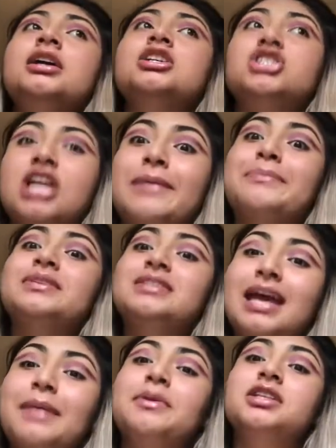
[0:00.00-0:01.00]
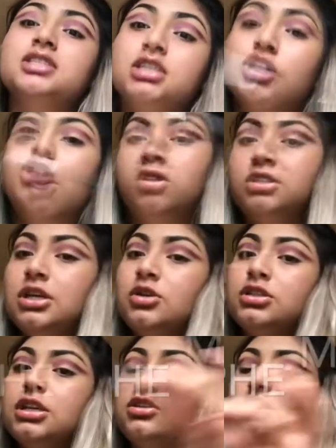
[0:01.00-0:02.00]
Shape Tape Concealer. Voy a estar
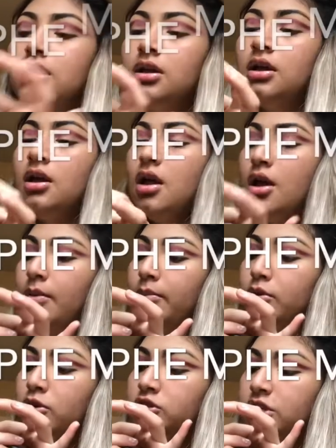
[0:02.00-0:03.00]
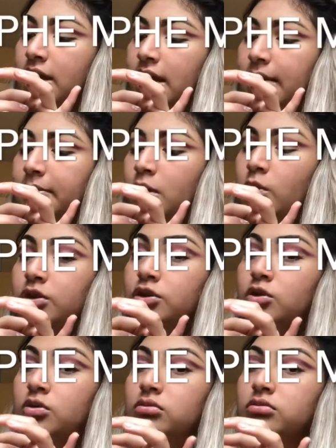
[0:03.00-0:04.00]
usando la brocha
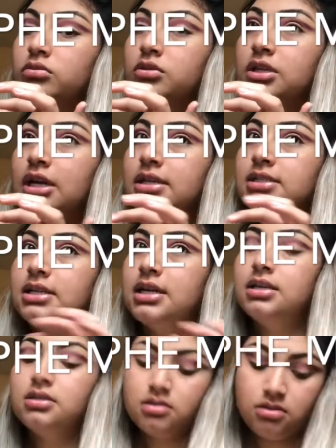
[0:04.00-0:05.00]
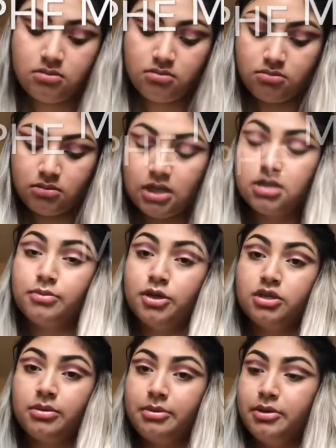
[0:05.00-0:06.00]
M433. That's the
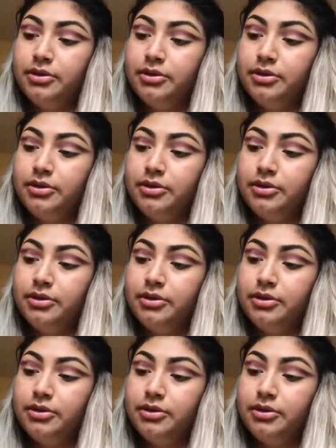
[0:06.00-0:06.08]
brush I'm gonna